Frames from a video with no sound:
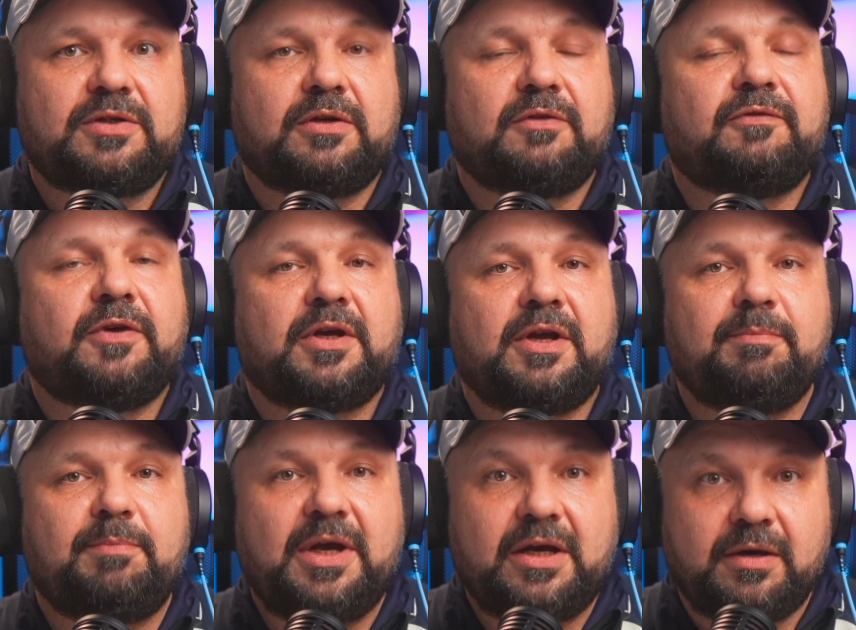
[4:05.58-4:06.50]
software
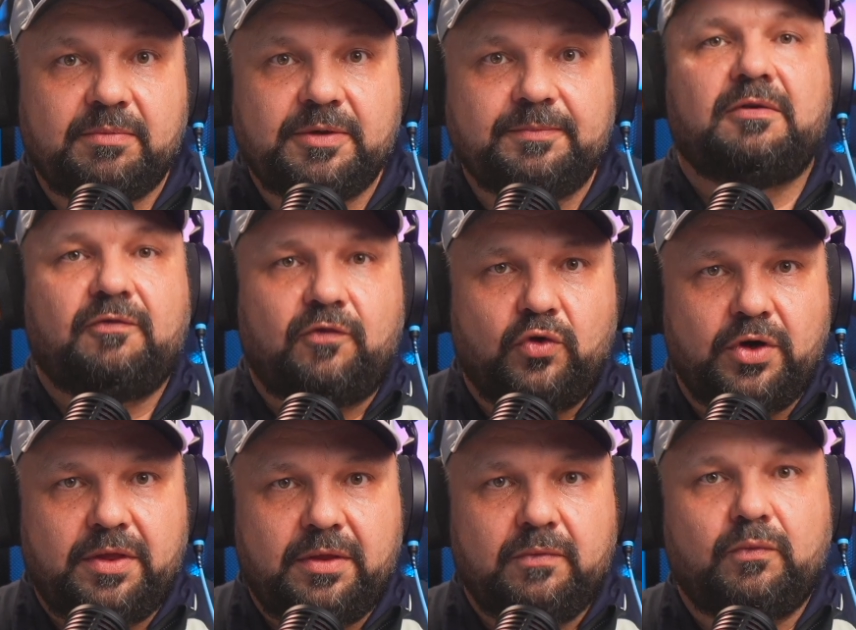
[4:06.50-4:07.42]
can pick up.
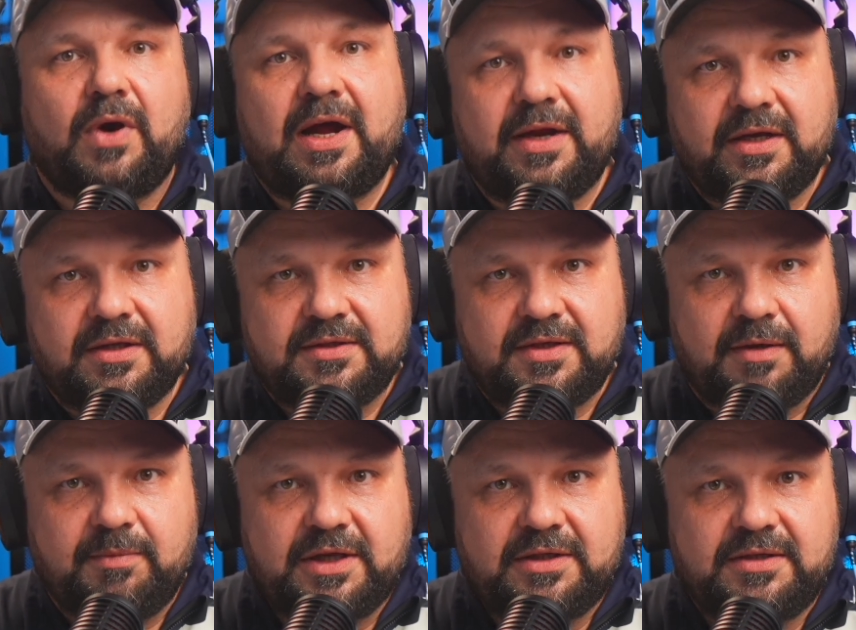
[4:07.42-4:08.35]
Fourth, routing and
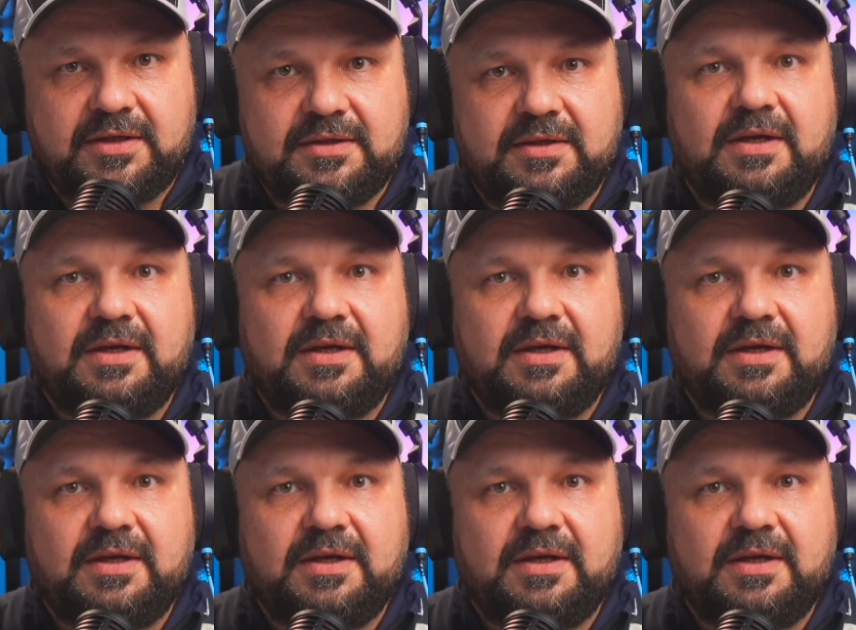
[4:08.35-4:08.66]
submixes.